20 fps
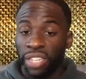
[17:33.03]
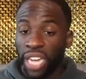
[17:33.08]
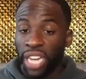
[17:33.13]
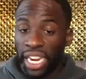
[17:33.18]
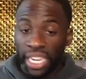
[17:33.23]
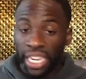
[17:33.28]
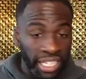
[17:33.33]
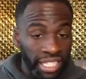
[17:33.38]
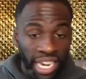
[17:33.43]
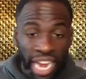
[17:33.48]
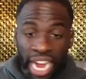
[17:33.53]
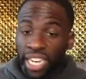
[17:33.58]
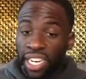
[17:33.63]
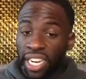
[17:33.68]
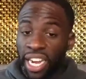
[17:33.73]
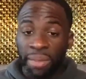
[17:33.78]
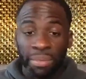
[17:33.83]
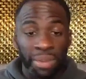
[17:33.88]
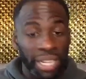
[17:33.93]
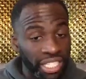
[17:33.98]
Like, let's lock
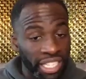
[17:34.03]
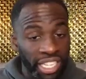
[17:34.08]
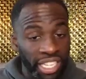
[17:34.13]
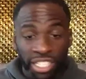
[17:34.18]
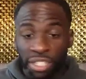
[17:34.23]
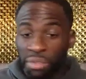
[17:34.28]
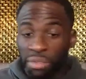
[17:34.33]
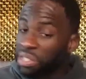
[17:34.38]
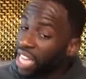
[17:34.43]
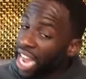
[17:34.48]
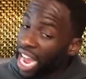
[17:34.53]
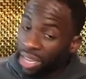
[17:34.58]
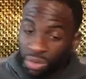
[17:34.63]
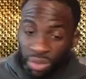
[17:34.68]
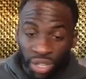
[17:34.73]
up. Let's get some stops.